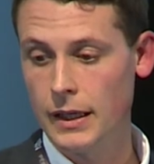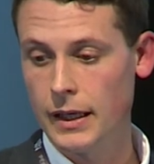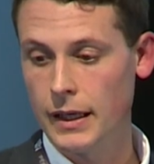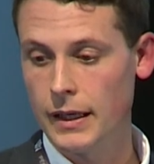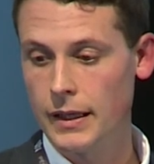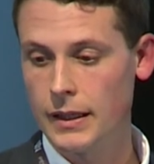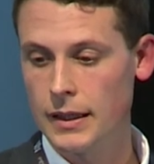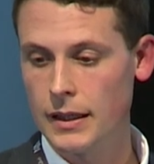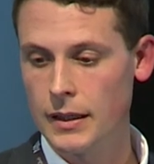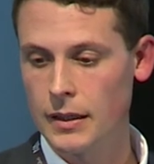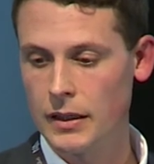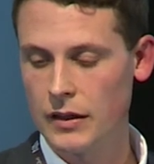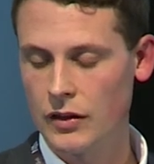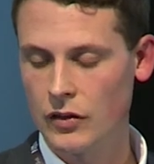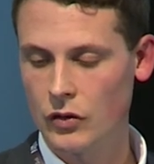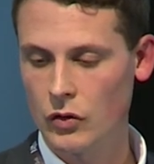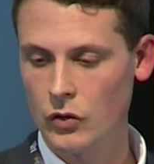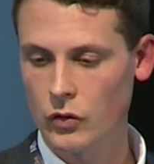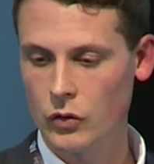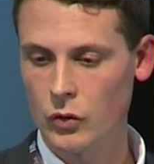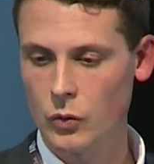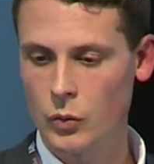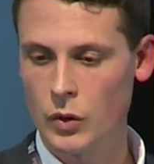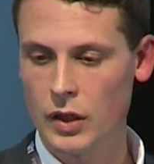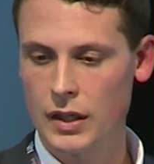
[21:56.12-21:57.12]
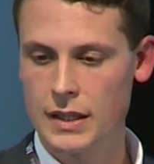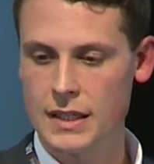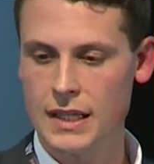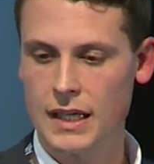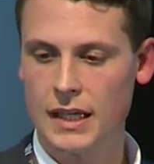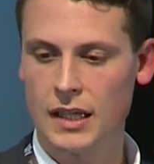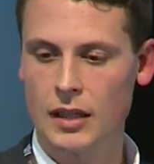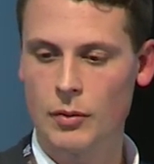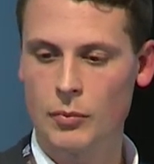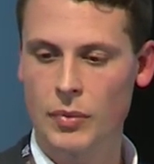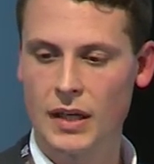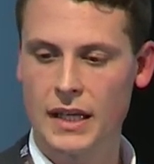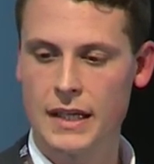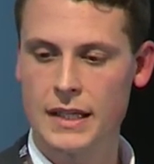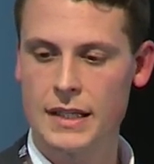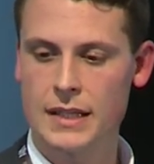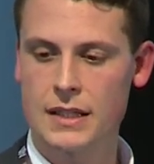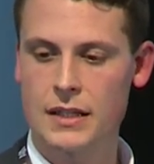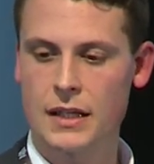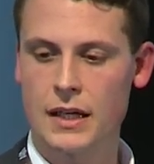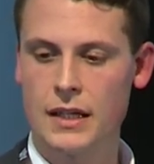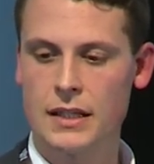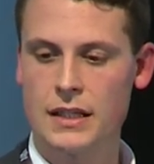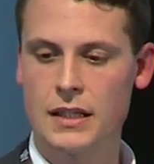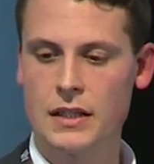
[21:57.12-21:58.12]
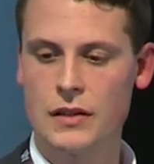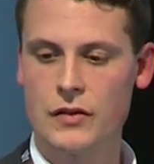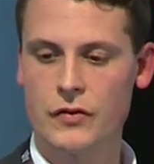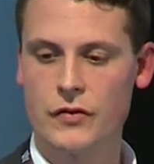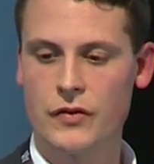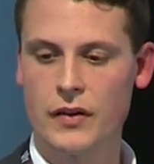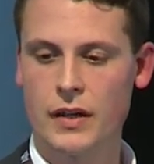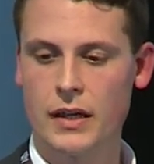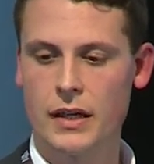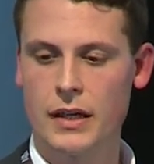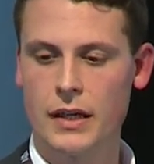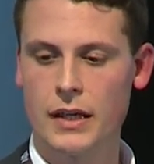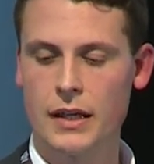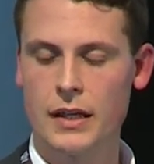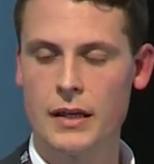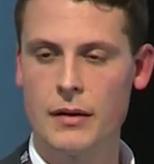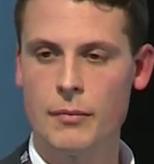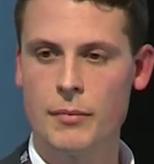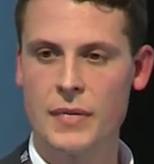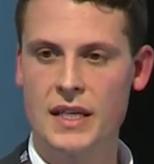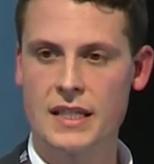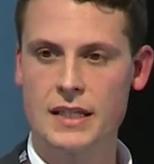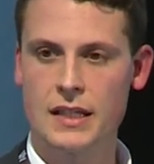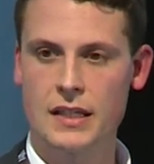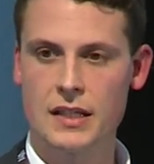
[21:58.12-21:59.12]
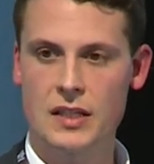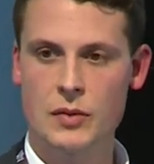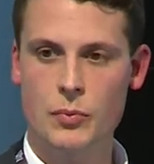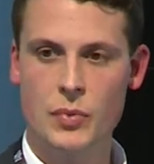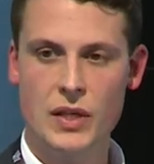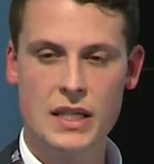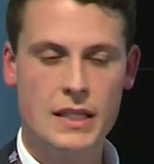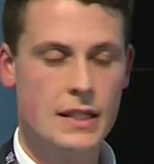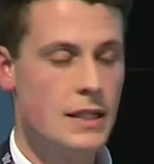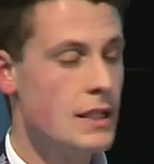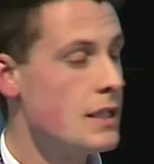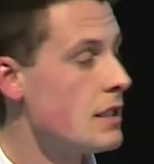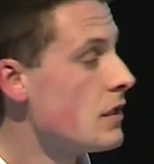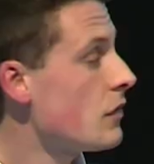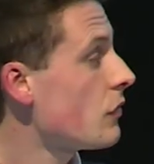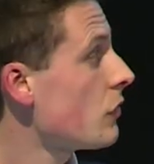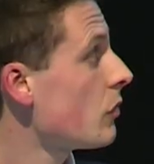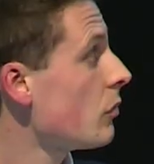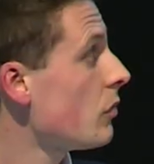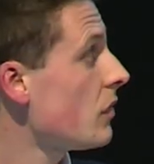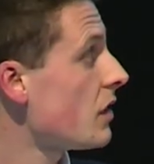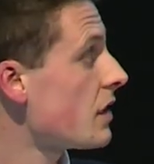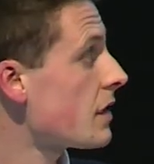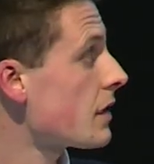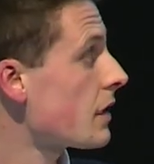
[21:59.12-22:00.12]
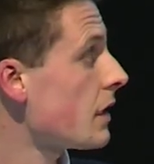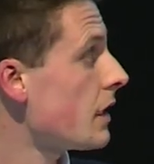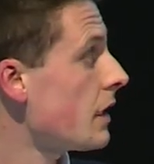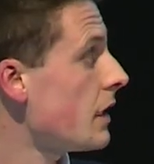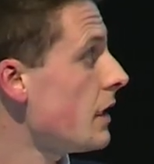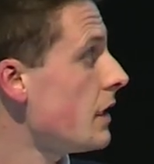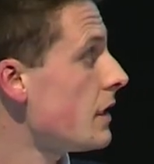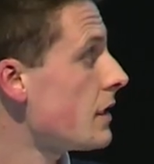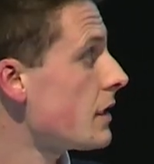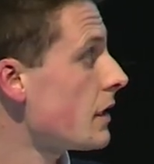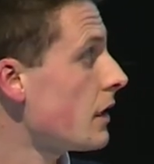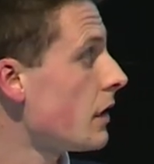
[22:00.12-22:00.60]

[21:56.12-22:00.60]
Uh, there's also work taking place to identify missing species from the site